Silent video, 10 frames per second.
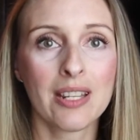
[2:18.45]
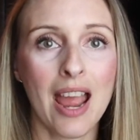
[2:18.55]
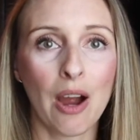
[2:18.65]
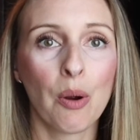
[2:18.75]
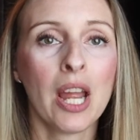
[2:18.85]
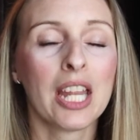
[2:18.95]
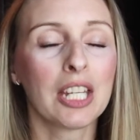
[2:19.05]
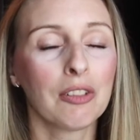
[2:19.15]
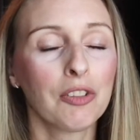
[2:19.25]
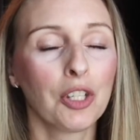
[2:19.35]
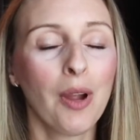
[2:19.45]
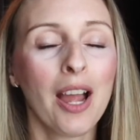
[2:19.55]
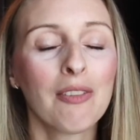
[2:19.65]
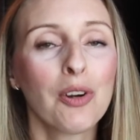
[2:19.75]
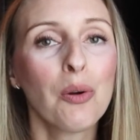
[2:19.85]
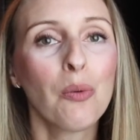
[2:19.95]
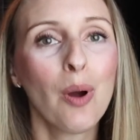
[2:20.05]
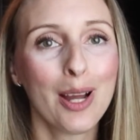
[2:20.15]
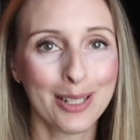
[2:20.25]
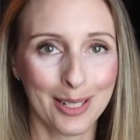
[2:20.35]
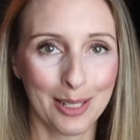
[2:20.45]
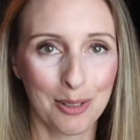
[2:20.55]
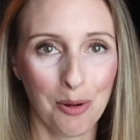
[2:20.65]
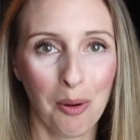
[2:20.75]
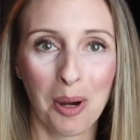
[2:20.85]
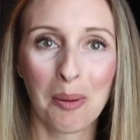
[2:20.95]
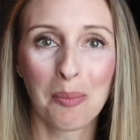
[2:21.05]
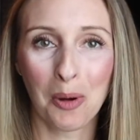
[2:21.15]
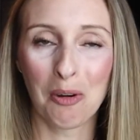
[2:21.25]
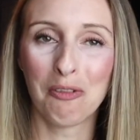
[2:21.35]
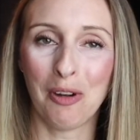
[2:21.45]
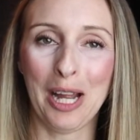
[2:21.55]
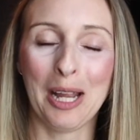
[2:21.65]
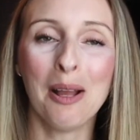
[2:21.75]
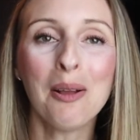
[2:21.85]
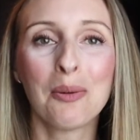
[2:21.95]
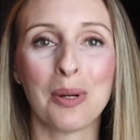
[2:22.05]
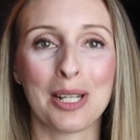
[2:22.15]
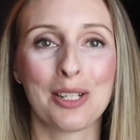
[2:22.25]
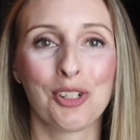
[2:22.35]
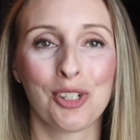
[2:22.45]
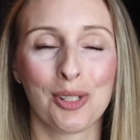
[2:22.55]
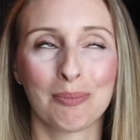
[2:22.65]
Now, if you have a 1 in your profile, which